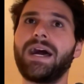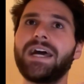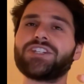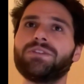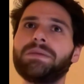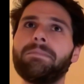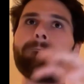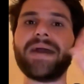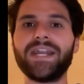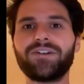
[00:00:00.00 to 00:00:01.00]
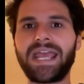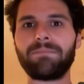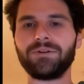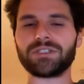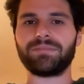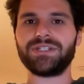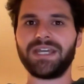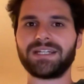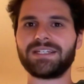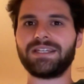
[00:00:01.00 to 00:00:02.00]
I should be better able to
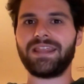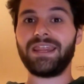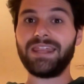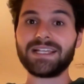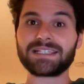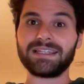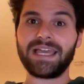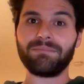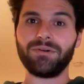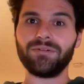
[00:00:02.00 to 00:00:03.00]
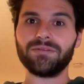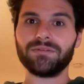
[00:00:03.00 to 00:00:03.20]
predict this label